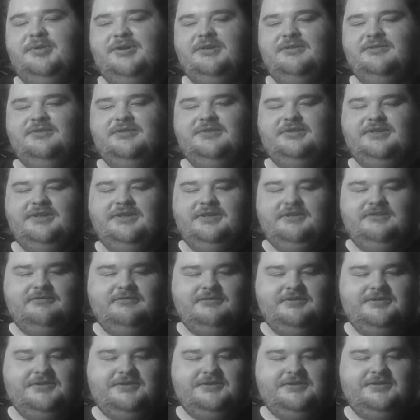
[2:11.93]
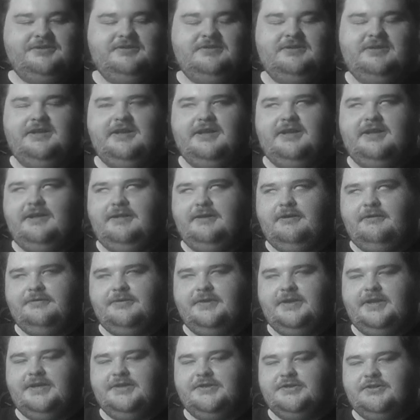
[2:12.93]
apparently, which, yeah,
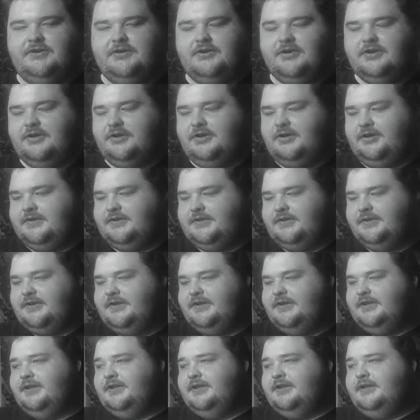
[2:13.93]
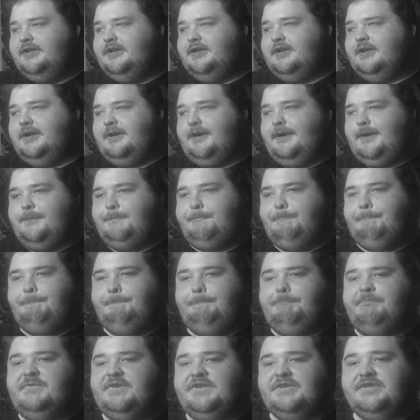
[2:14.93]
thanks, Argonaut.
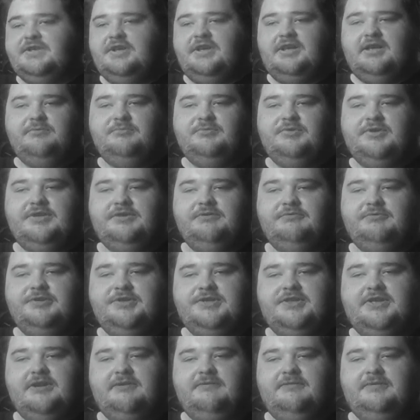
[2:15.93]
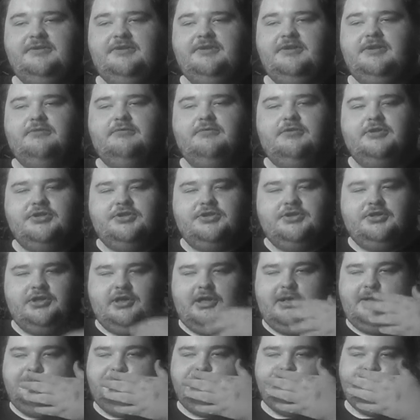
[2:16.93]
Um, this game, it was definitely a rush
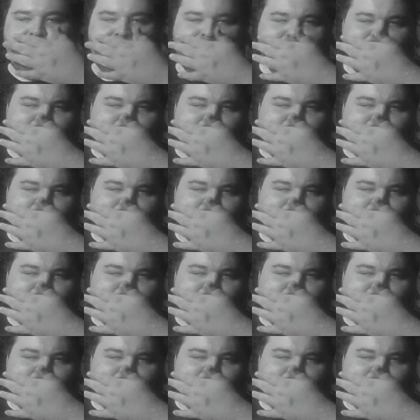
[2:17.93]
job.